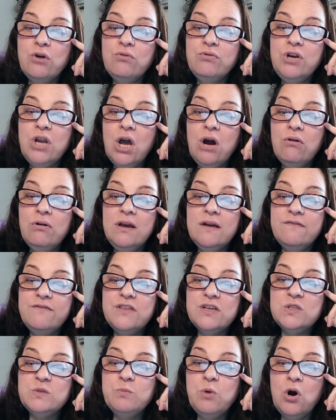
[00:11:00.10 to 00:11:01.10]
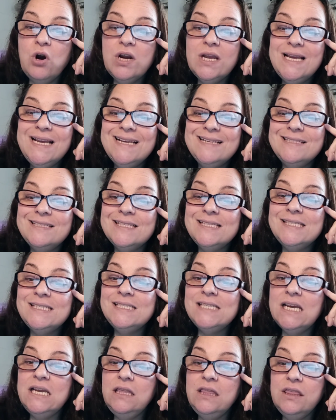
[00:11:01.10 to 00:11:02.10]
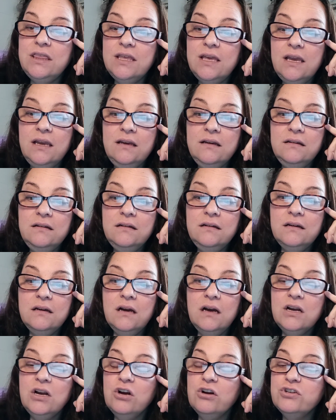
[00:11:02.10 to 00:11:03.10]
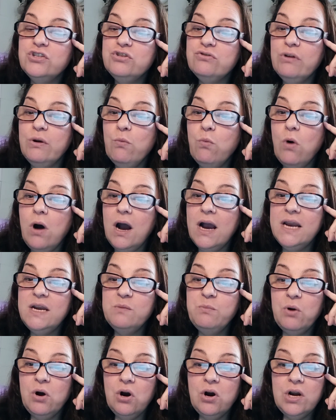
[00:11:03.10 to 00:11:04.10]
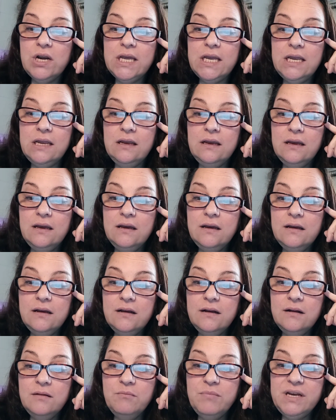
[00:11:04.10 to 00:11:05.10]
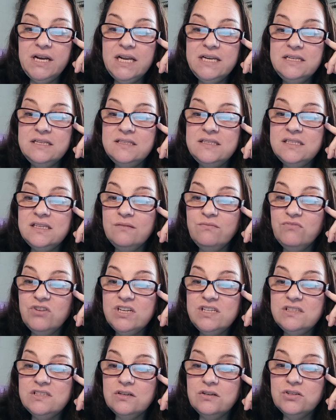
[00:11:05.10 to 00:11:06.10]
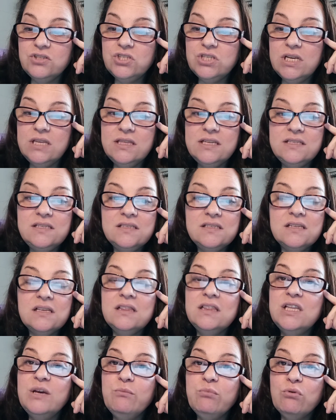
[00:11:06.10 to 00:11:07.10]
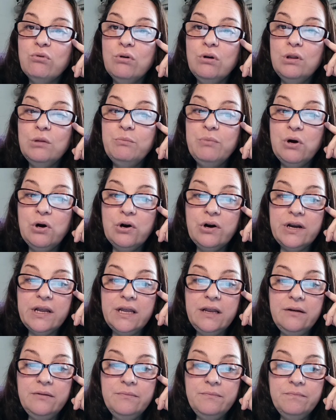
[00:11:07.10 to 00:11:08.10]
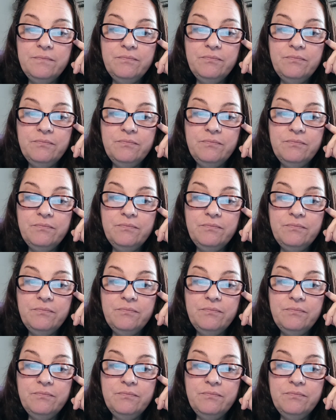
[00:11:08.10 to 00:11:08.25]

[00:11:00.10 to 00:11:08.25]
don't know if this party is a state thing, a countrywide party, but I did some research, and this is a liberal party.